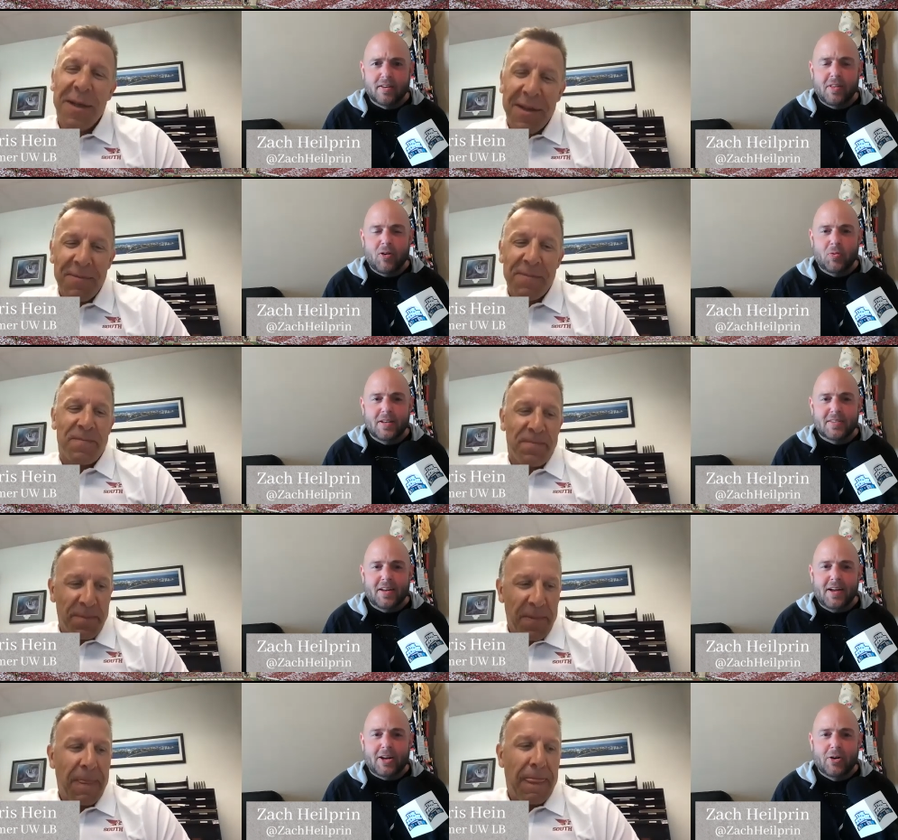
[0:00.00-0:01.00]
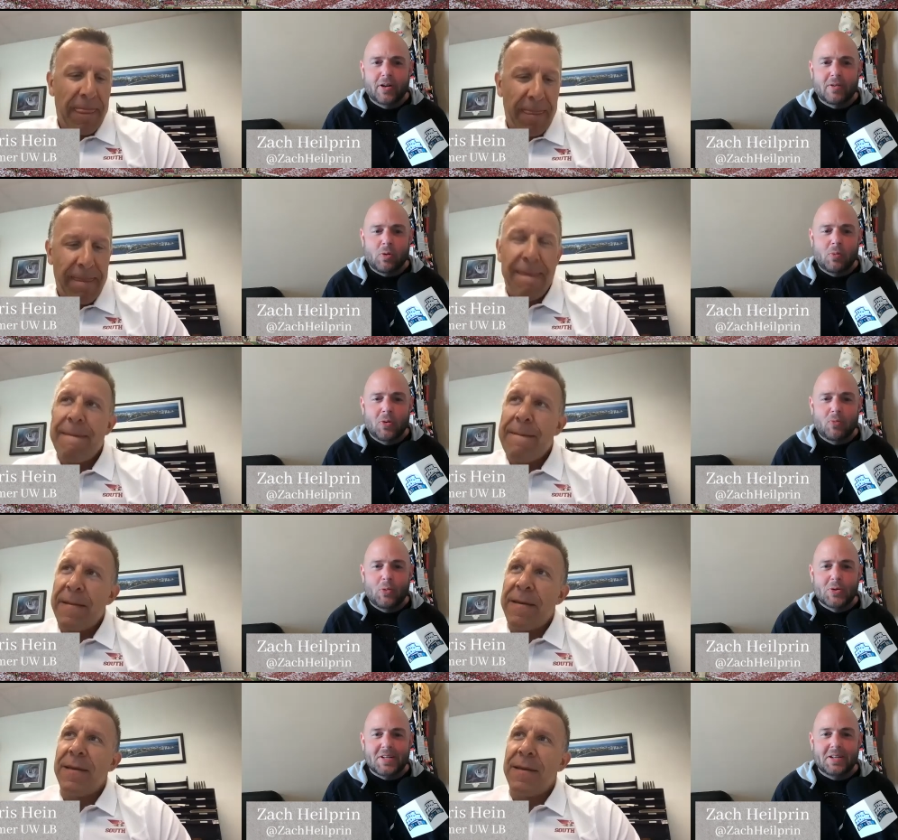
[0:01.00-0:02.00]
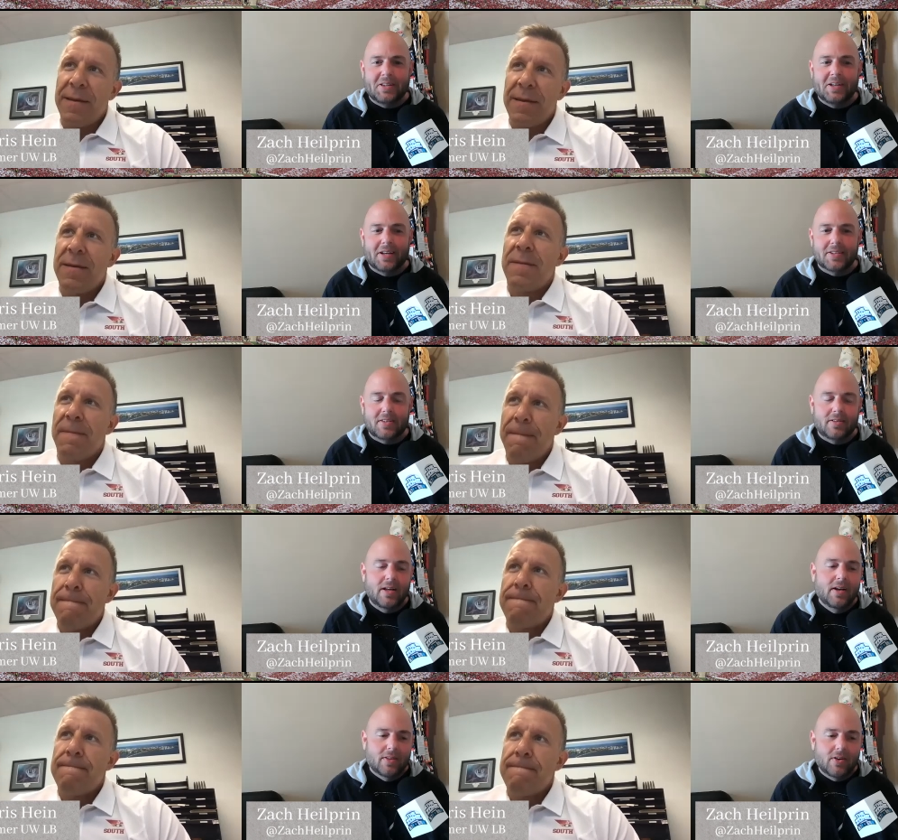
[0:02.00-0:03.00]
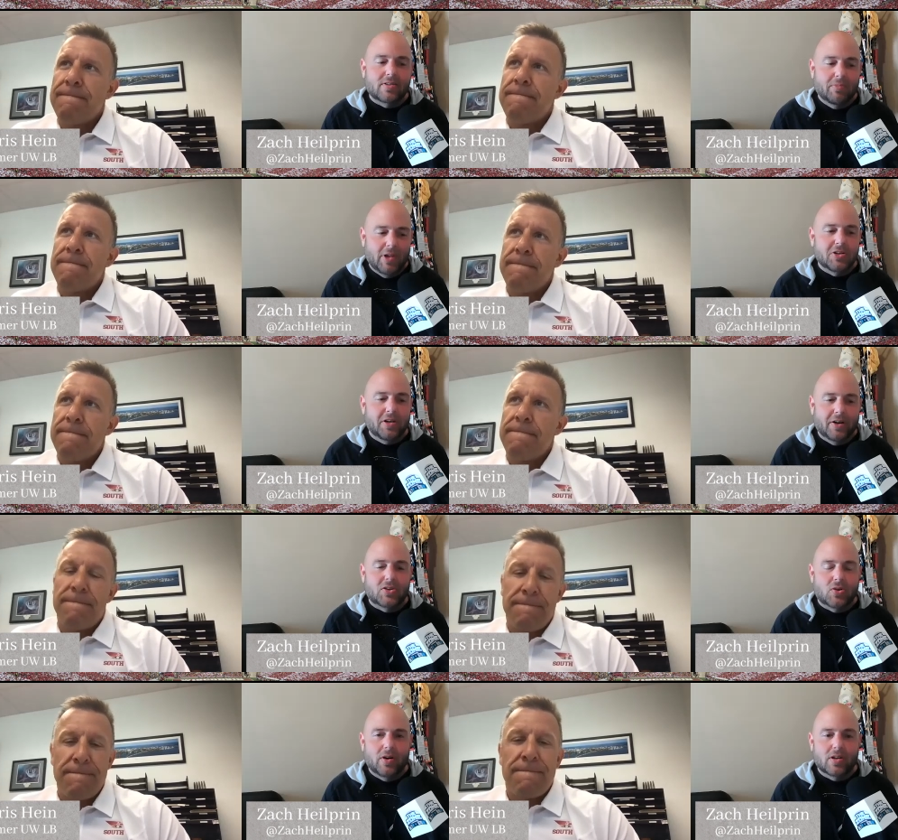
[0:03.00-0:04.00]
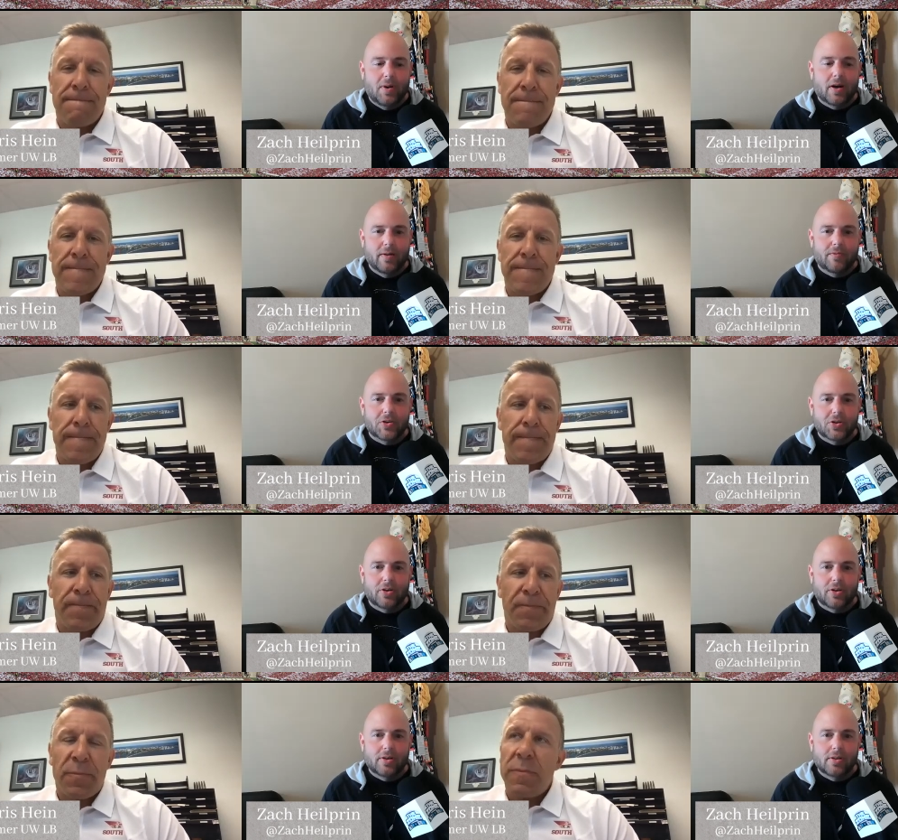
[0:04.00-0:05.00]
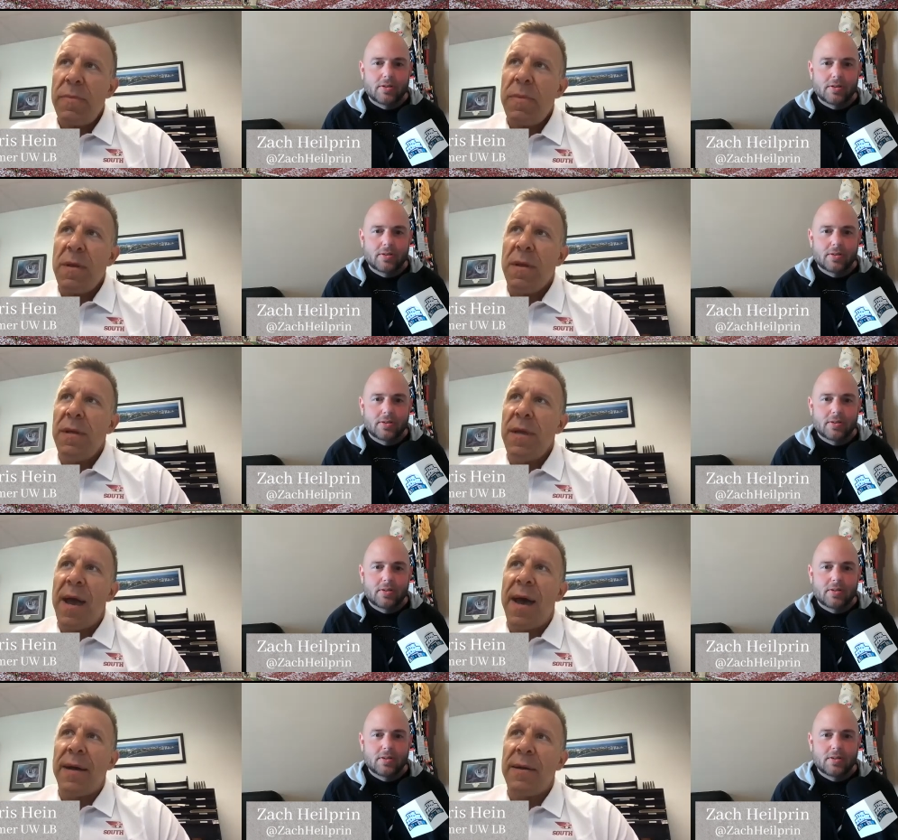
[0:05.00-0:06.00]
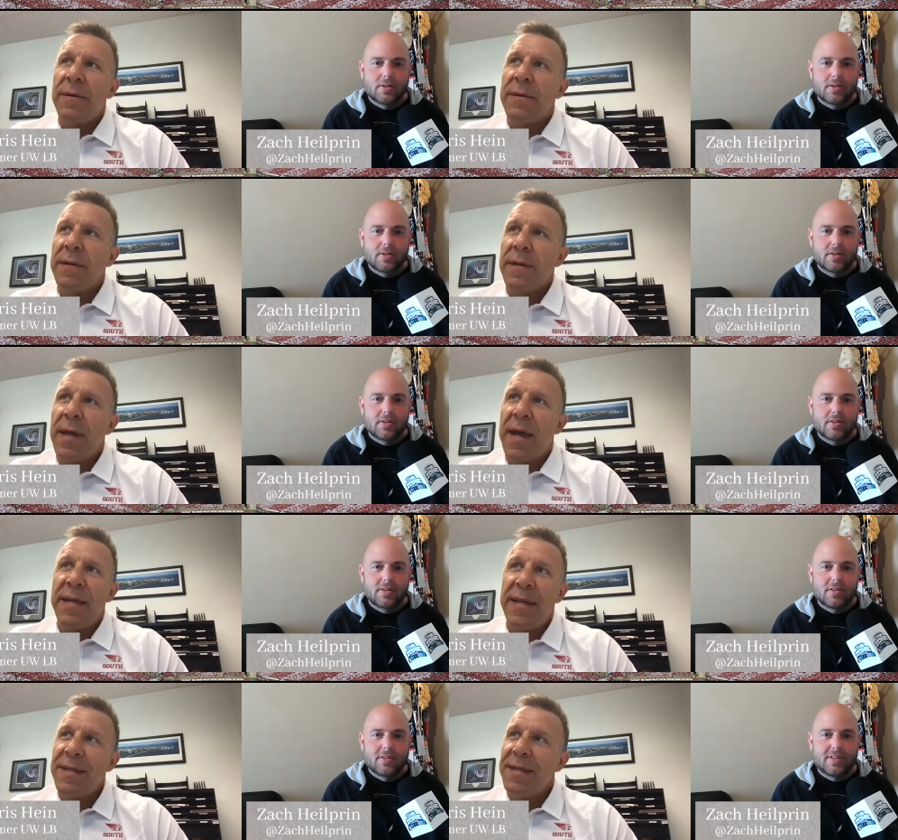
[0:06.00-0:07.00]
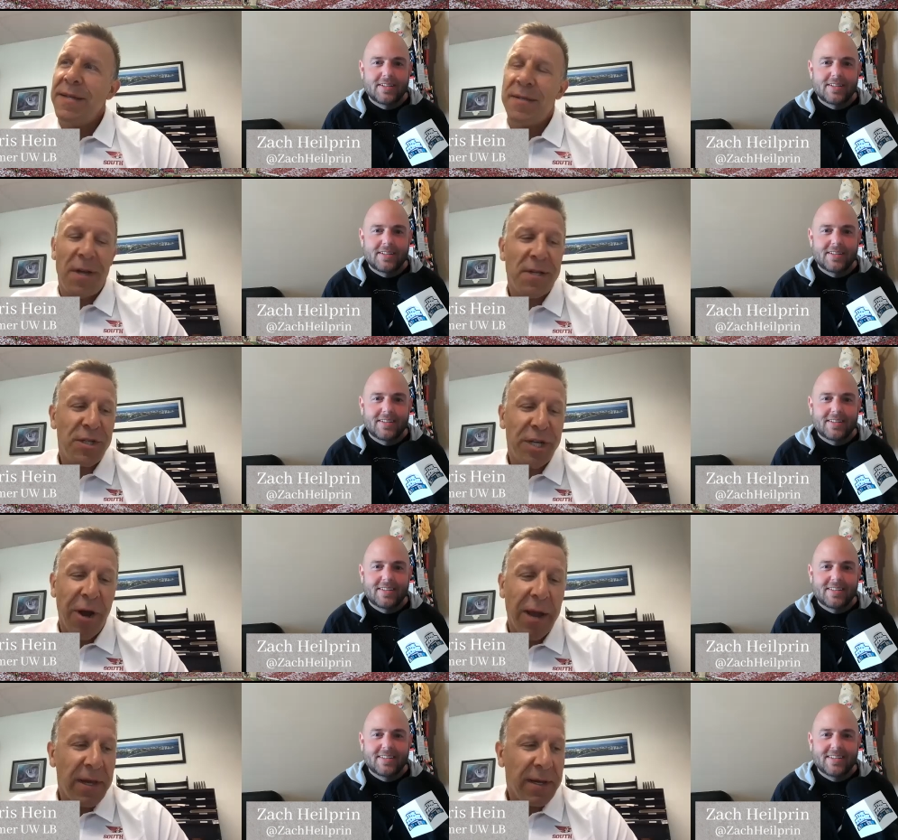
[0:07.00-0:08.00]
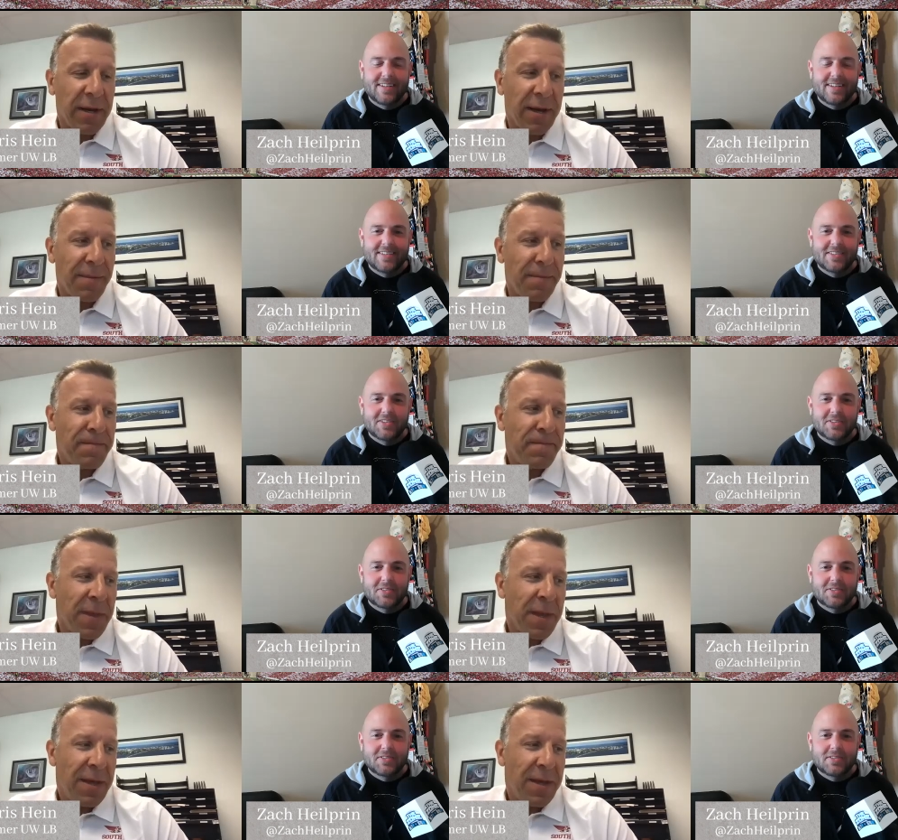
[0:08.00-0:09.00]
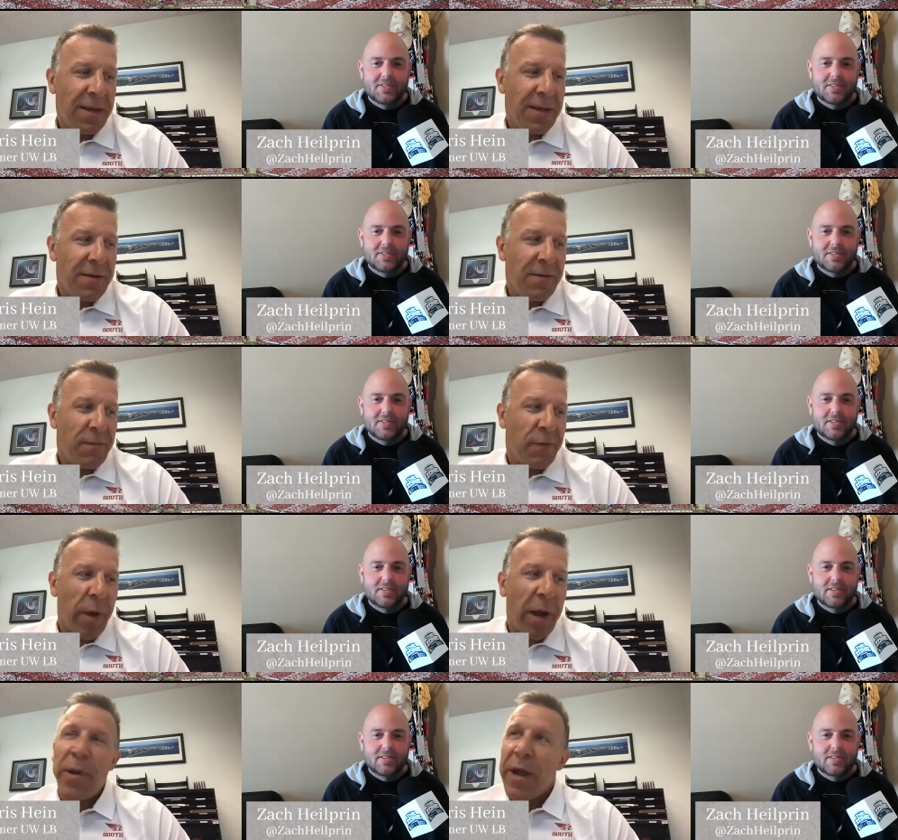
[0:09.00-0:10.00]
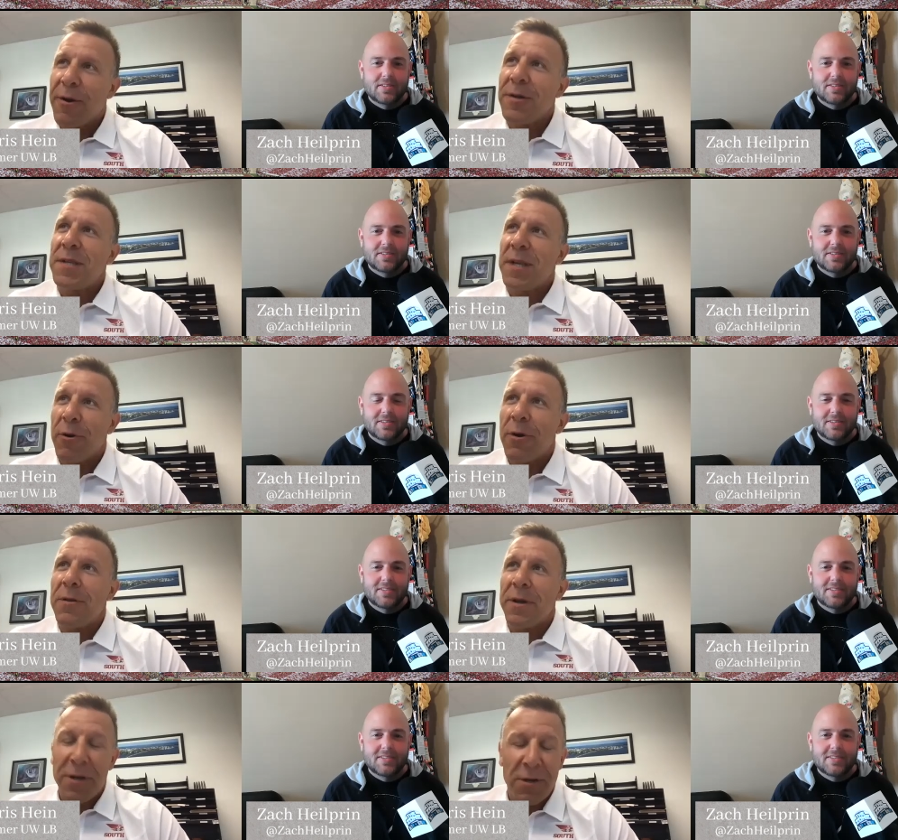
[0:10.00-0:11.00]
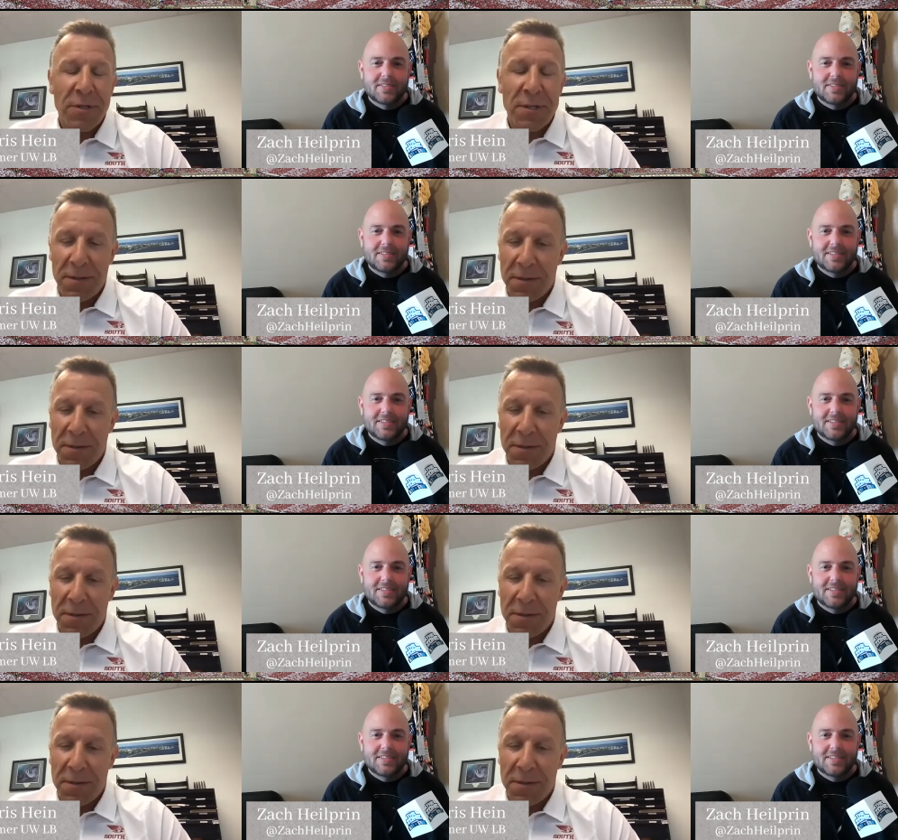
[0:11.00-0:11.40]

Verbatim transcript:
Speaker 1: uh, that is that accurate. What what, was that like? Because there there are some legendary stories about him for sure.
Speaker 2: Yeah, yeah, he he's legendary. I think um, for my parents, they were a little. It was